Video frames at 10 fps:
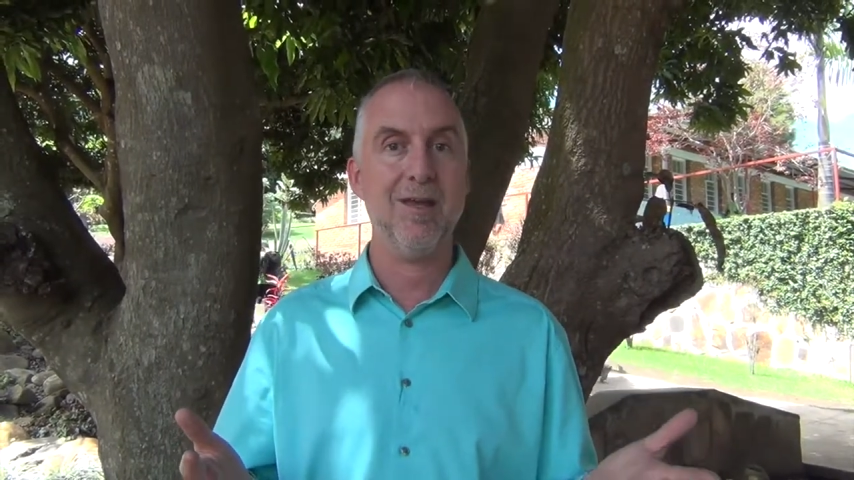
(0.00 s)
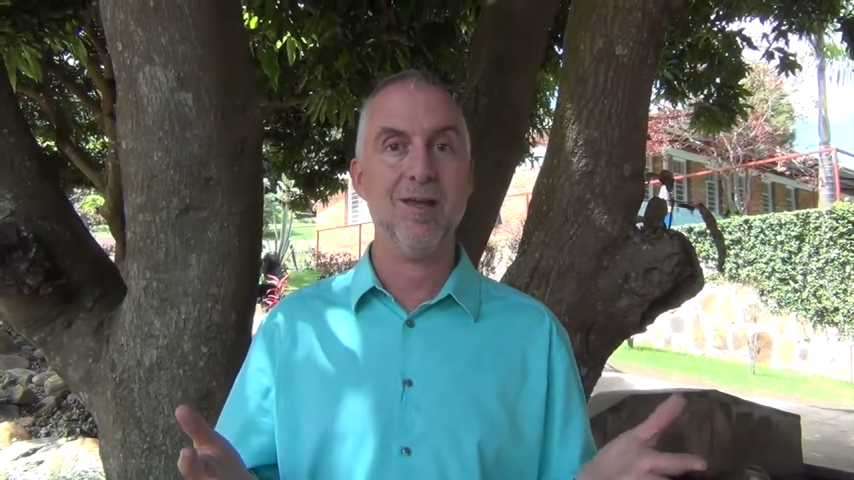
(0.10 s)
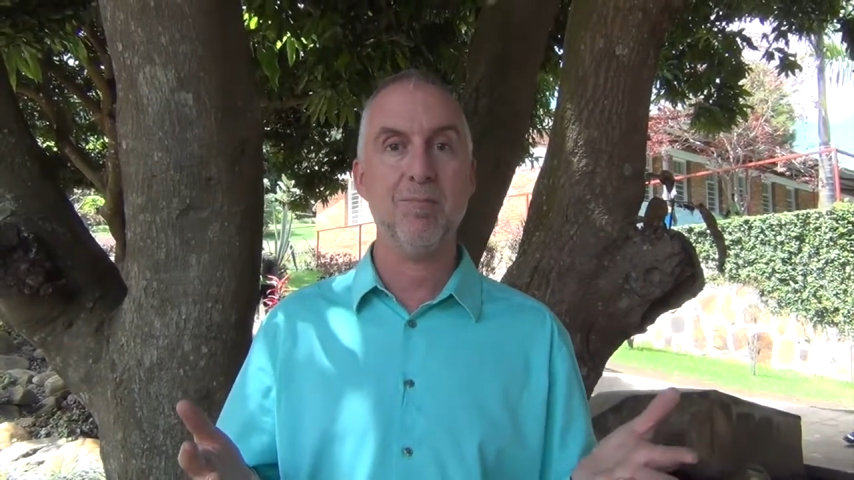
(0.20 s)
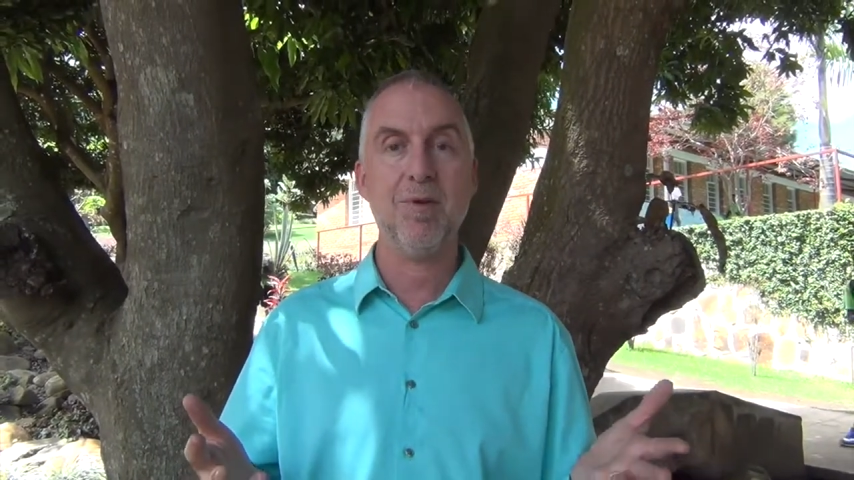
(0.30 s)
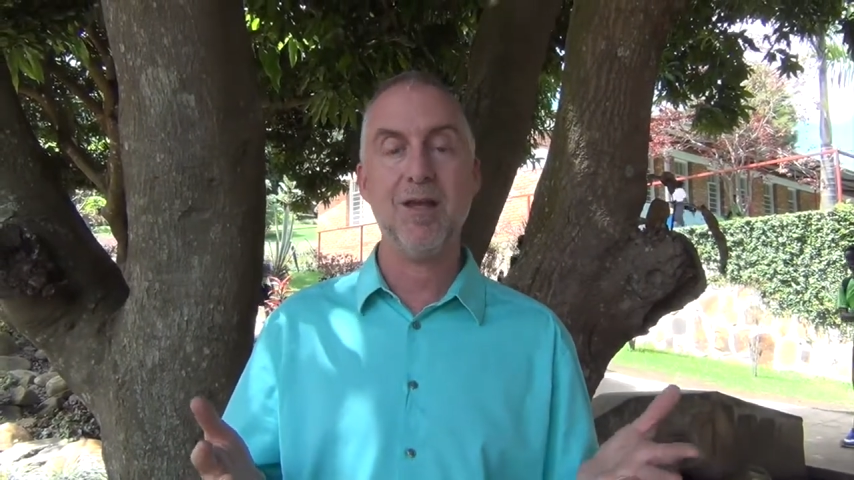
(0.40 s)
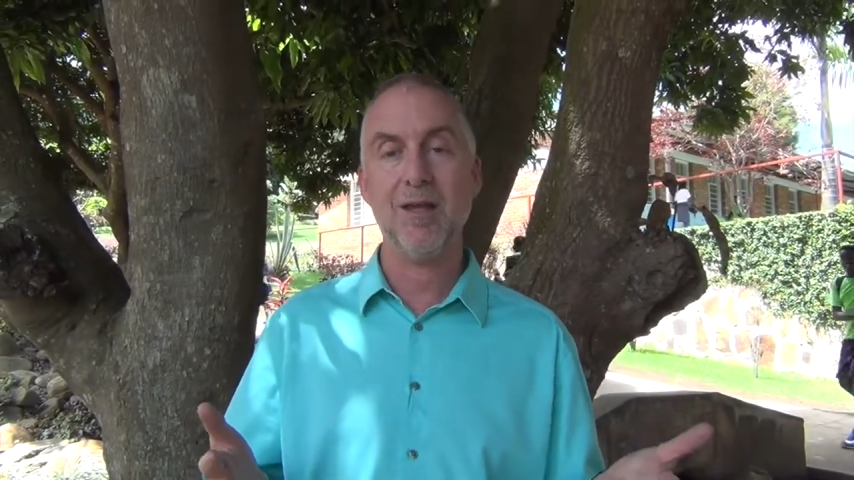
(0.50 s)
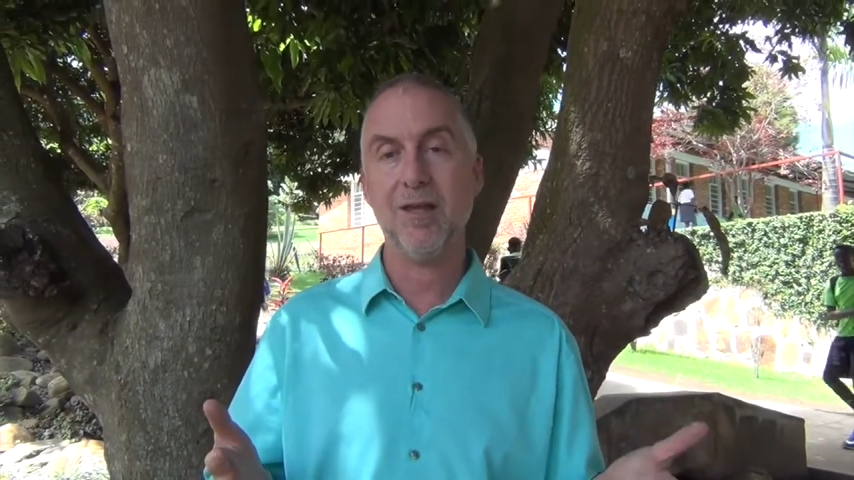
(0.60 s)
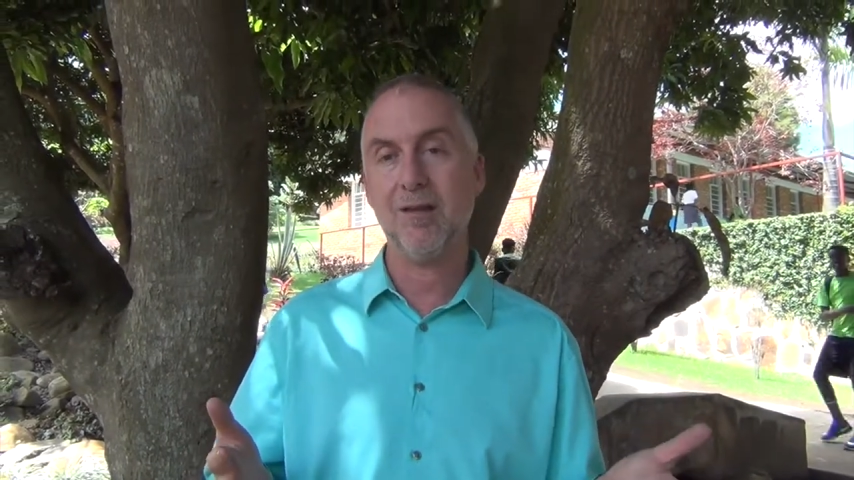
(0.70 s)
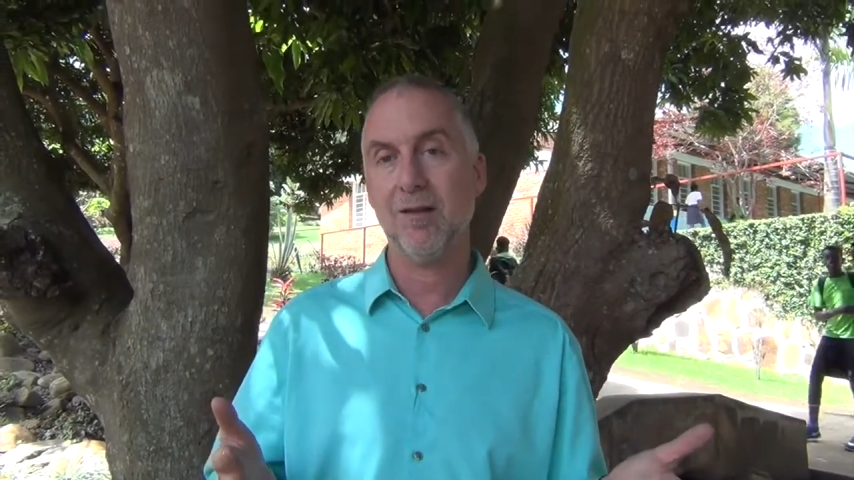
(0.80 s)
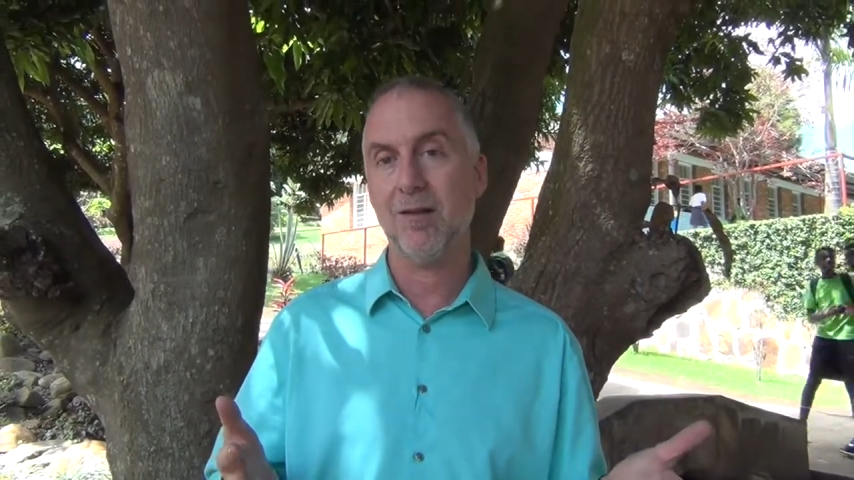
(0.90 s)
in
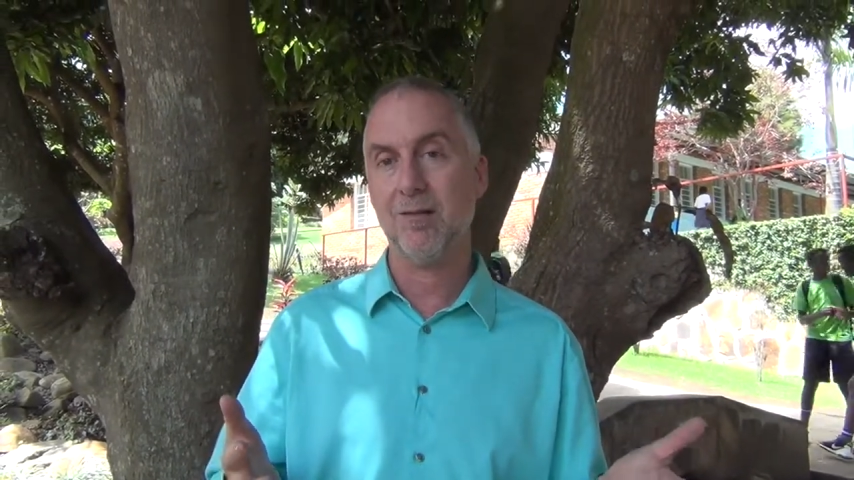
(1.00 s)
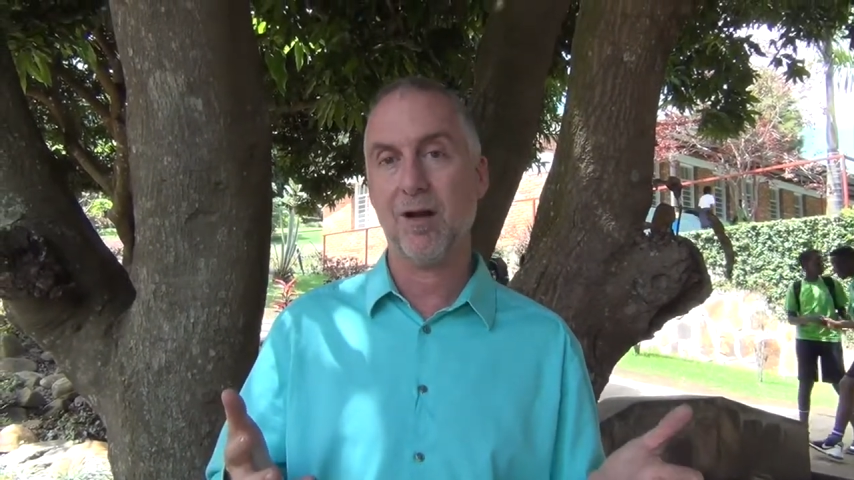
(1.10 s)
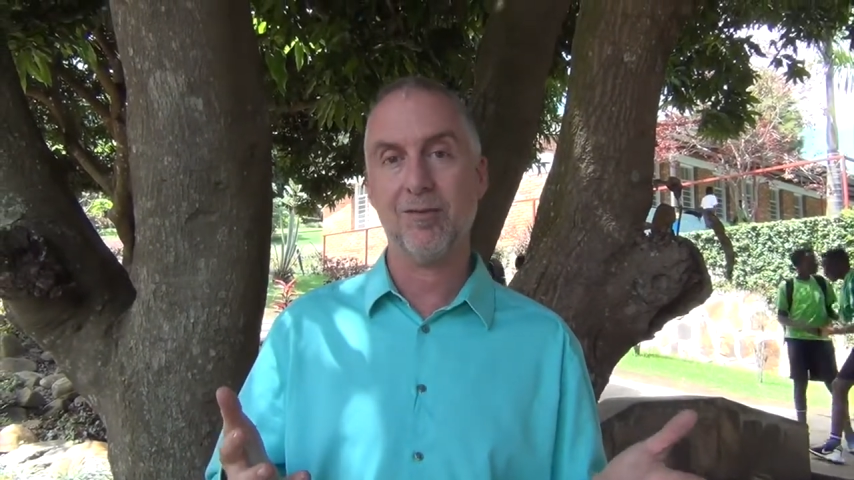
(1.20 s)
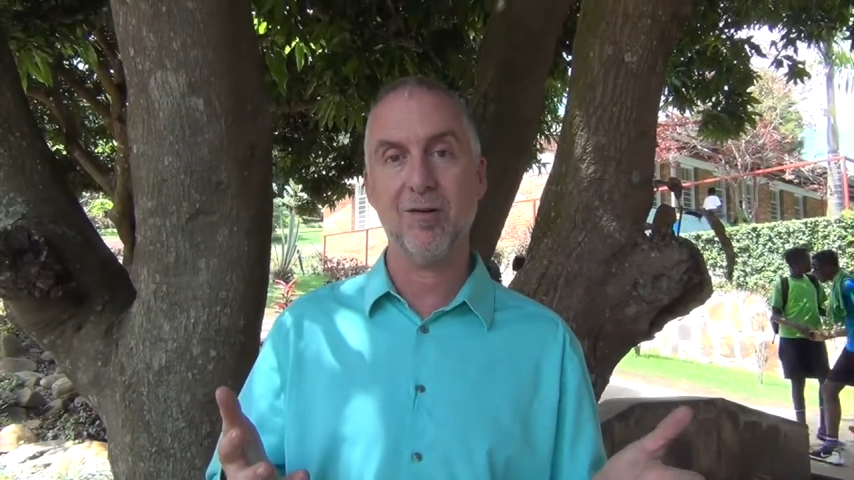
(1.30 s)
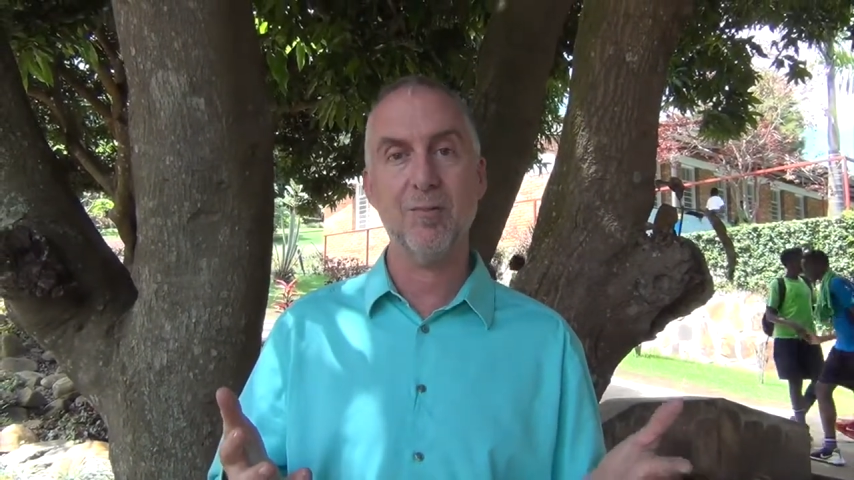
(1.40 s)
meeting Dr.